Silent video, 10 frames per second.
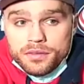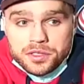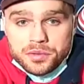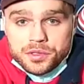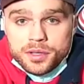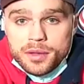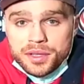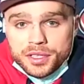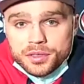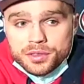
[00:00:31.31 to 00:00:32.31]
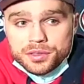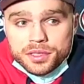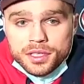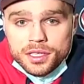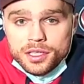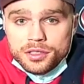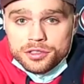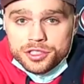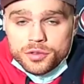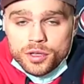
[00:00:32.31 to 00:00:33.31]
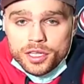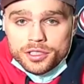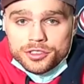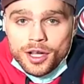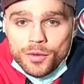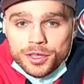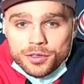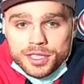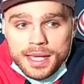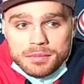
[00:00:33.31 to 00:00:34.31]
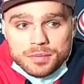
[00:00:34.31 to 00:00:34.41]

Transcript: Obviously, when you score that many goals, usually you want to try and win those games.